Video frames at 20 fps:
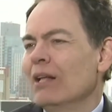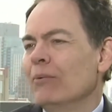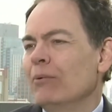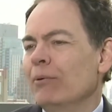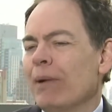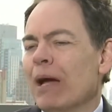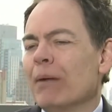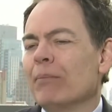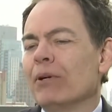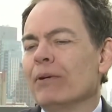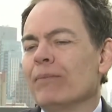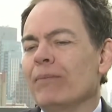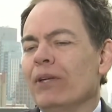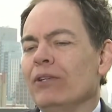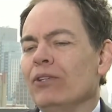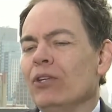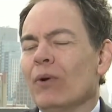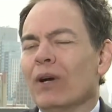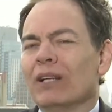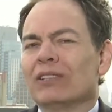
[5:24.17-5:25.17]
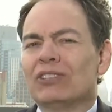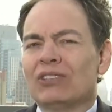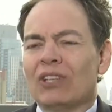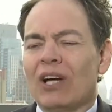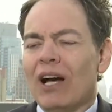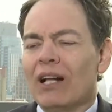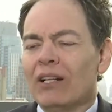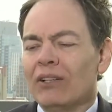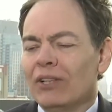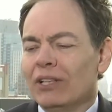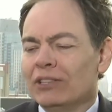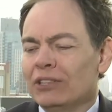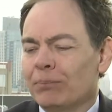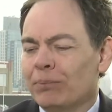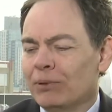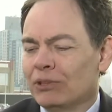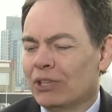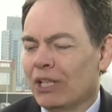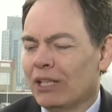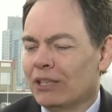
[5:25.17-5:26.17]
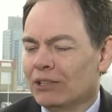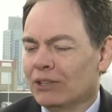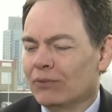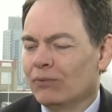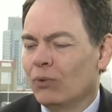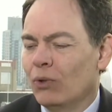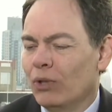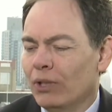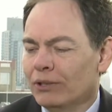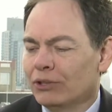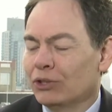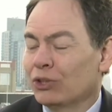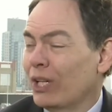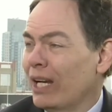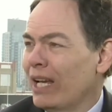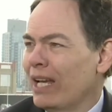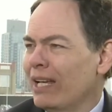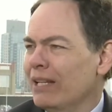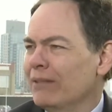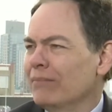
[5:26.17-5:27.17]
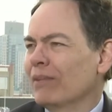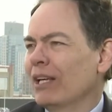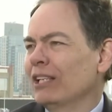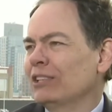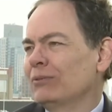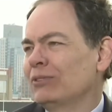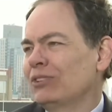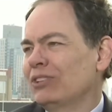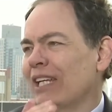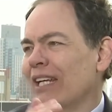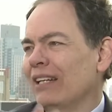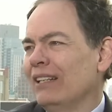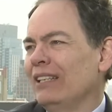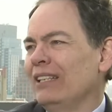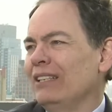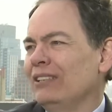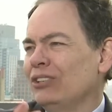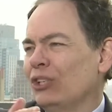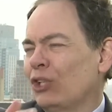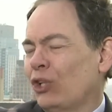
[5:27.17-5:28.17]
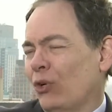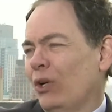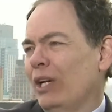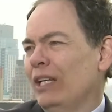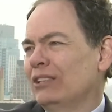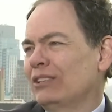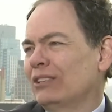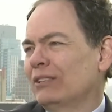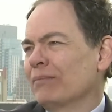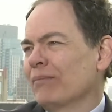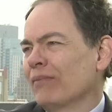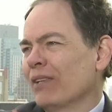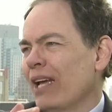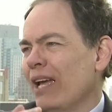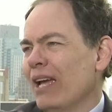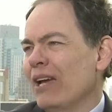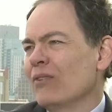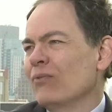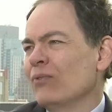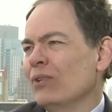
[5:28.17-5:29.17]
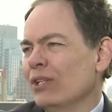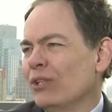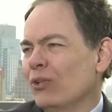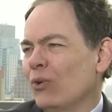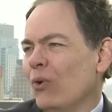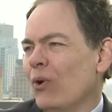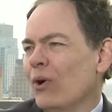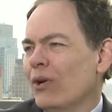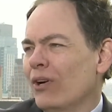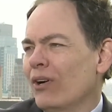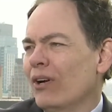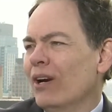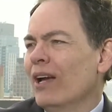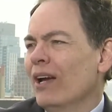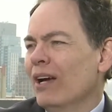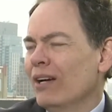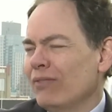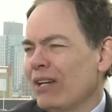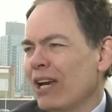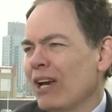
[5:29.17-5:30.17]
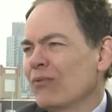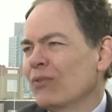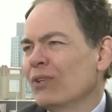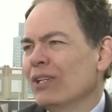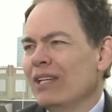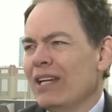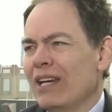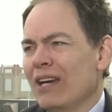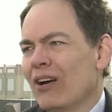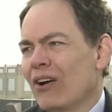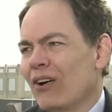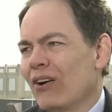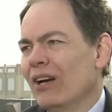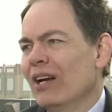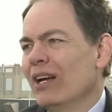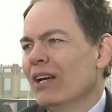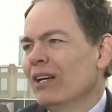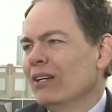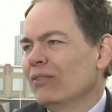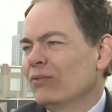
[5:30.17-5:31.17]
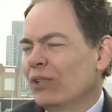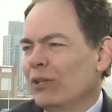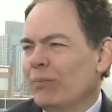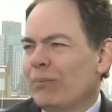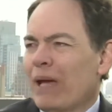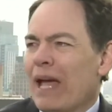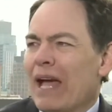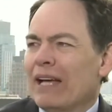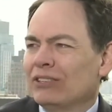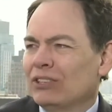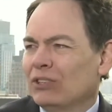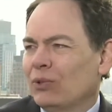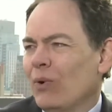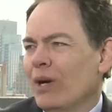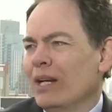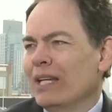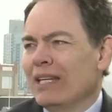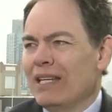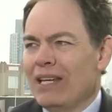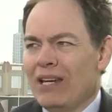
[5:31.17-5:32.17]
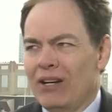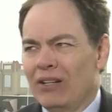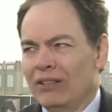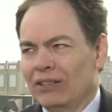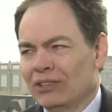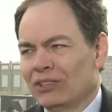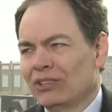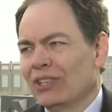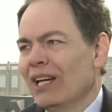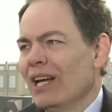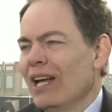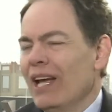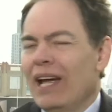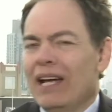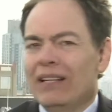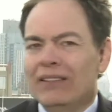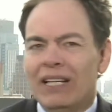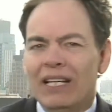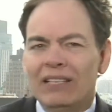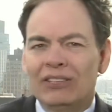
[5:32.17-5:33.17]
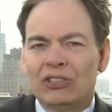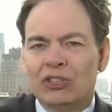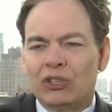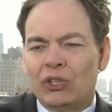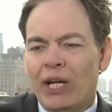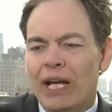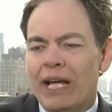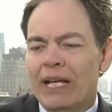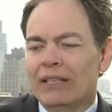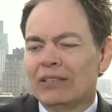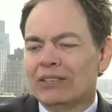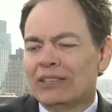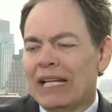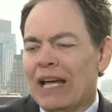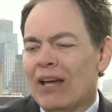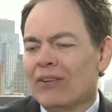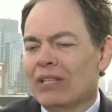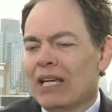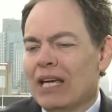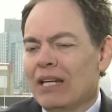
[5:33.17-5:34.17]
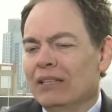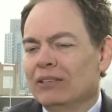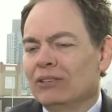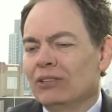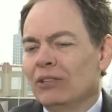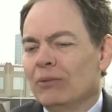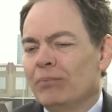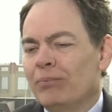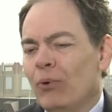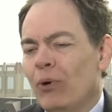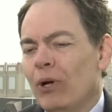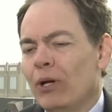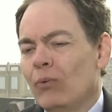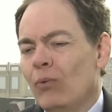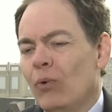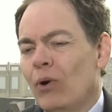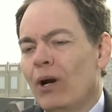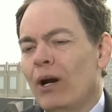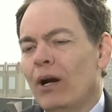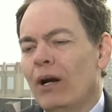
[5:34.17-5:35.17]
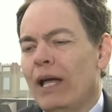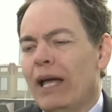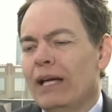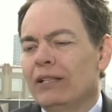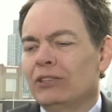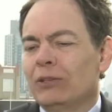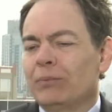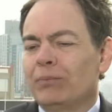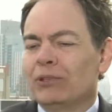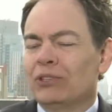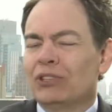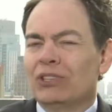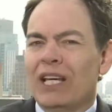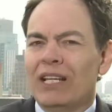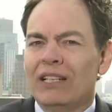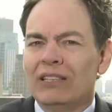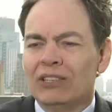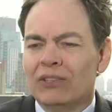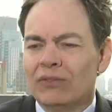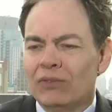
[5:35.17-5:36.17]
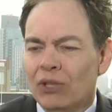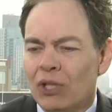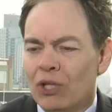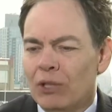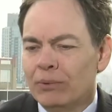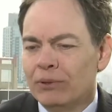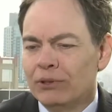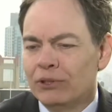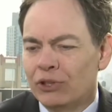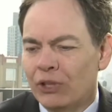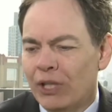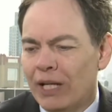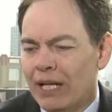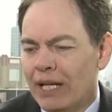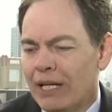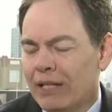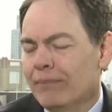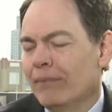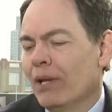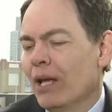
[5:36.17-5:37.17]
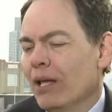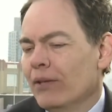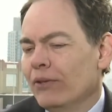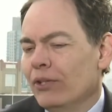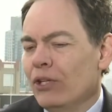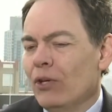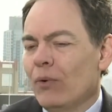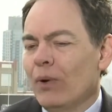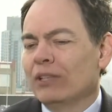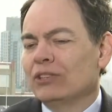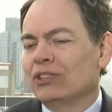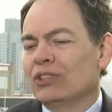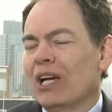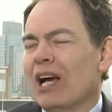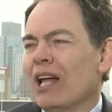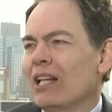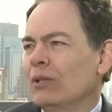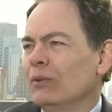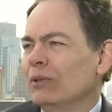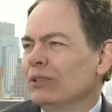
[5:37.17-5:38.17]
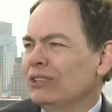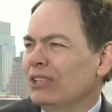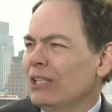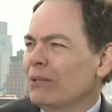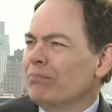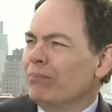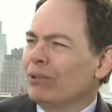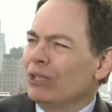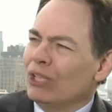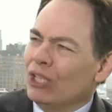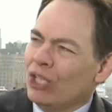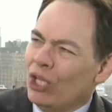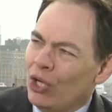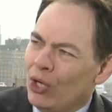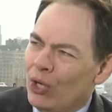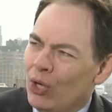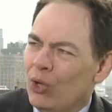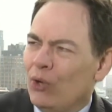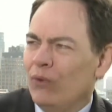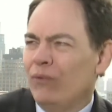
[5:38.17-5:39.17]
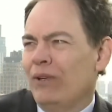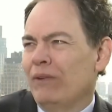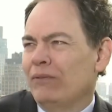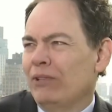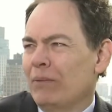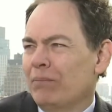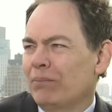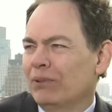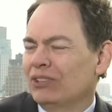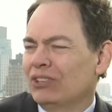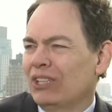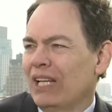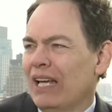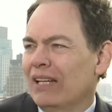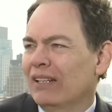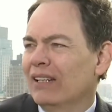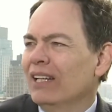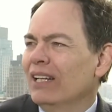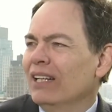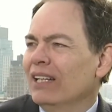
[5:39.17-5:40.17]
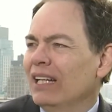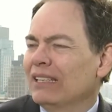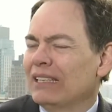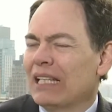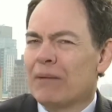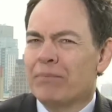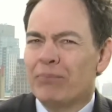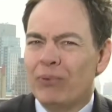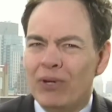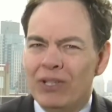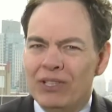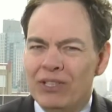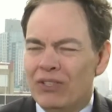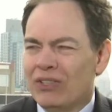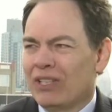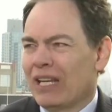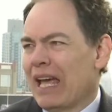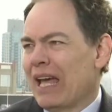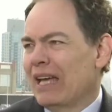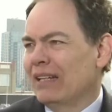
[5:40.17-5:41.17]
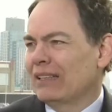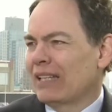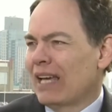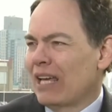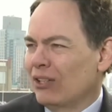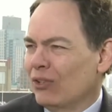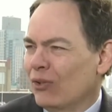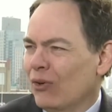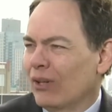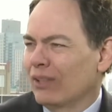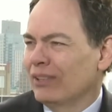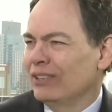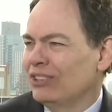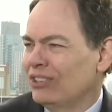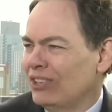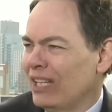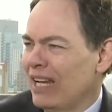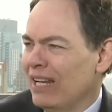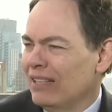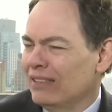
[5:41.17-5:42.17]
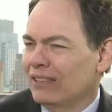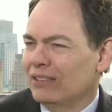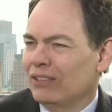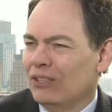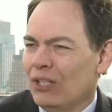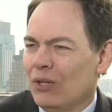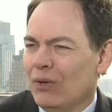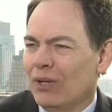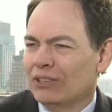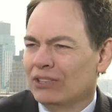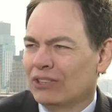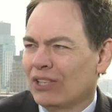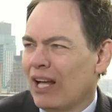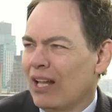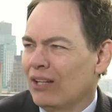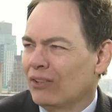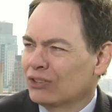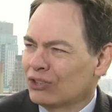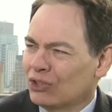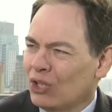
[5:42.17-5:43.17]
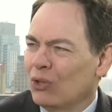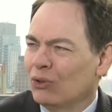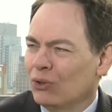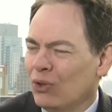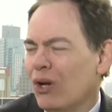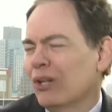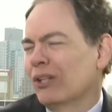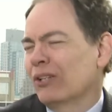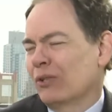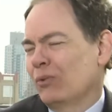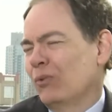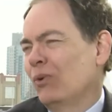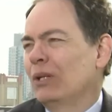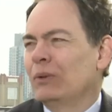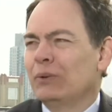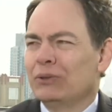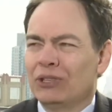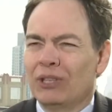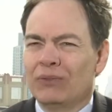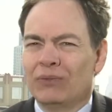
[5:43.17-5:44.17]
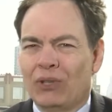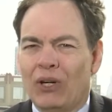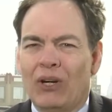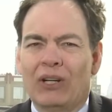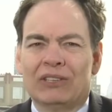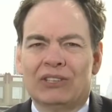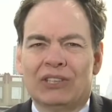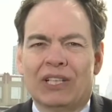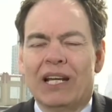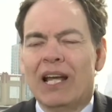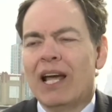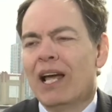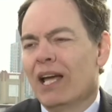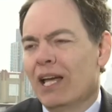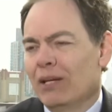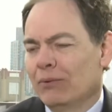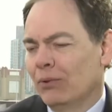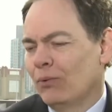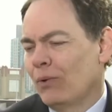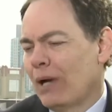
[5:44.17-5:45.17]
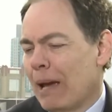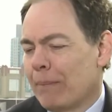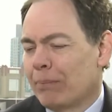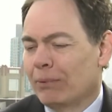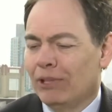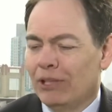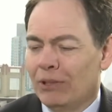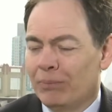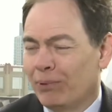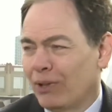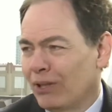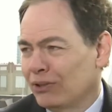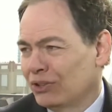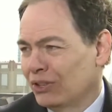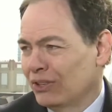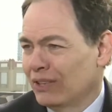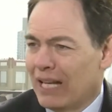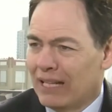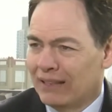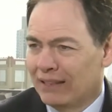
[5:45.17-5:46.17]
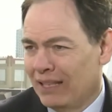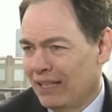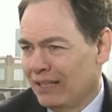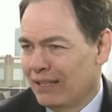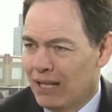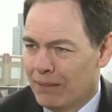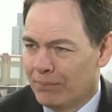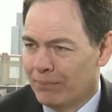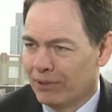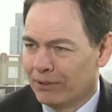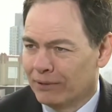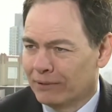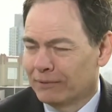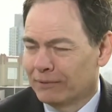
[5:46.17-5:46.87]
Remember, the US dollar as a percentage of world trade has steadily decreased every quarter of every year for the past 20 years. And this trend is now getting to the point where, as a percentage of global trade, the US dollar will dip below 50%. At that point, you can categorically state that the US dollar is no longer the world reserve currency, and we're rapidly approaching that key number.